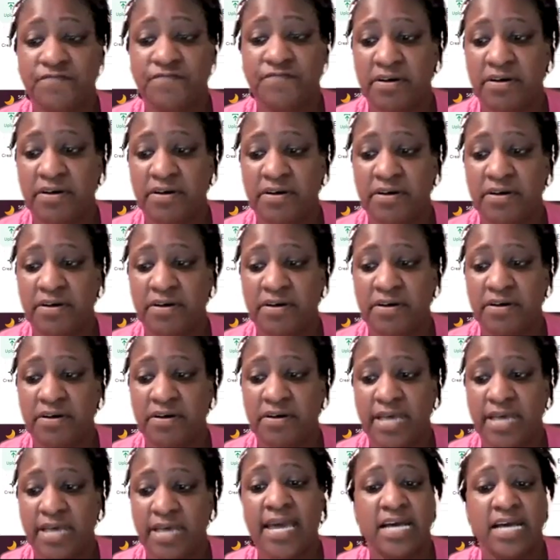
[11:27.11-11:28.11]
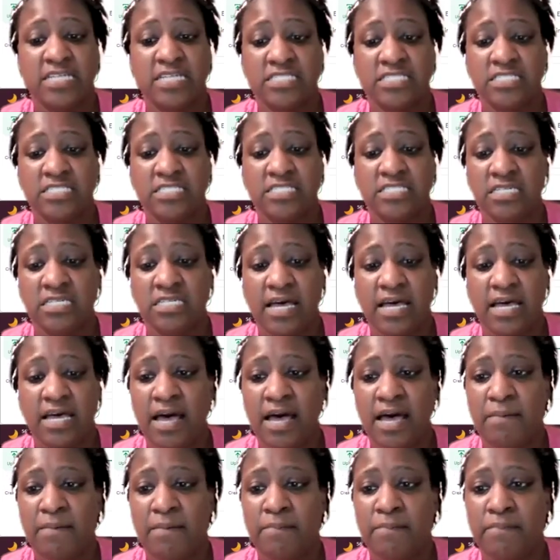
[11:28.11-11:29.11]
And
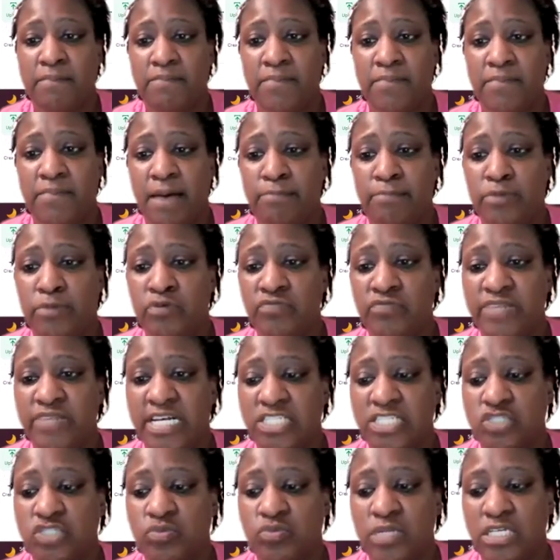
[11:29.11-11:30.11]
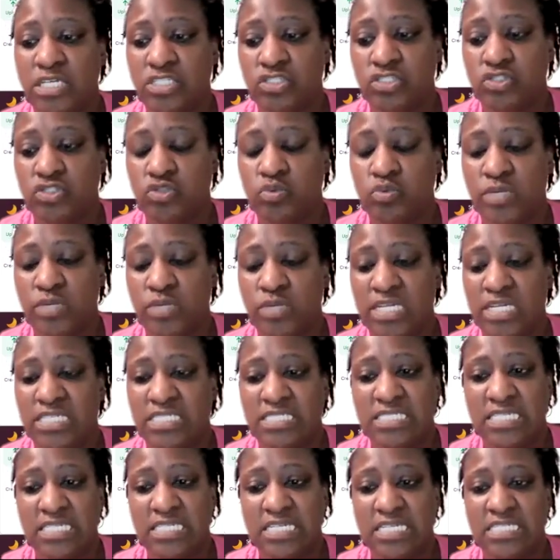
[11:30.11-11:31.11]
I moved that
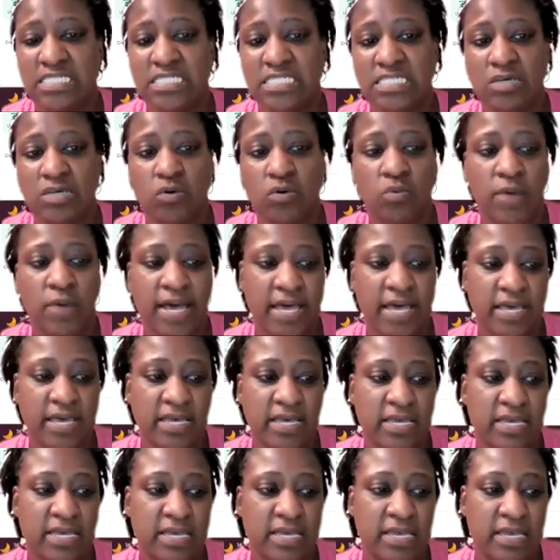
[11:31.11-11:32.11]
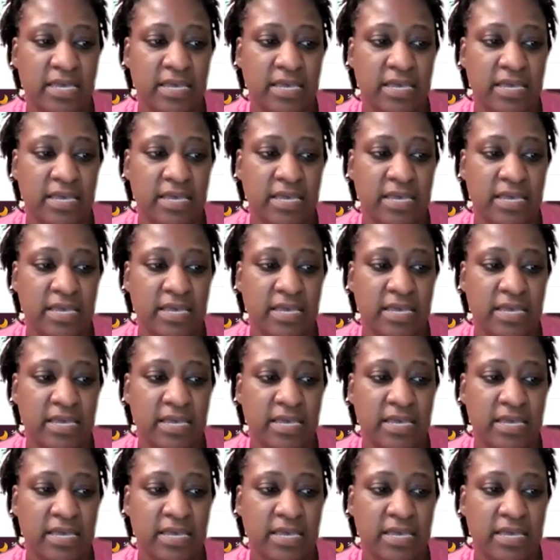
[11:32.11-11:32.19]
2026 away.